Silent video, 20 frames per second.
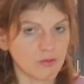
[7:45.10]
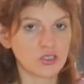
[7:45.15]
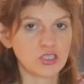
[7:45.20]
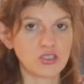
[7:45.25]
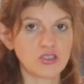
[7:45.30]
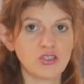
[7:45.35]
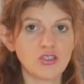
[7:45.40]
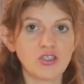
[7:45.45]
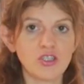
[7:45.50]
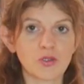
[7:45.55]
But
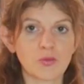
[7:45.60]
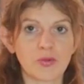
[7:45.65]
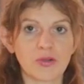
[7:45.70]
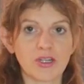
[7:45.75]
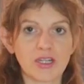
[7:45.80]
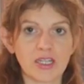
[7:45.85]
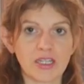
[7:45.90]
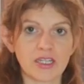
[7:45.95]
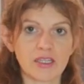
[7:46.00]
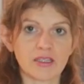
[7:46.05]
you do look
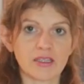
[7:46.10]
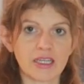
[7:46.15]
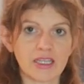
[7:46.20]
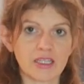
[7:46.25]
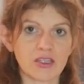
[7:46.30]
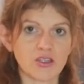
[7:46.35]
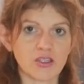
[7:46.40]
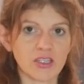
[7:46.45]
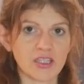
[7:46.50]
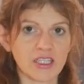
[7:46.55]
pretty.
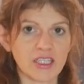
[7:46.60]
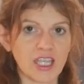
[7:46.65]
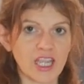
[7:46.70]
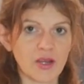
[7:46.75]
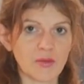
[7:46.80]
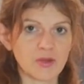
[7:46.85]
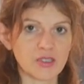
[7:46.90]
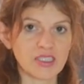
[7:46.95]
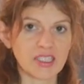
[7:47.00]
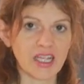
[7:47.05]
Like, look at the
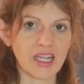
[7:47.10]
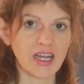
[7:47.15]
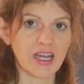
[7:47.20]
camera and say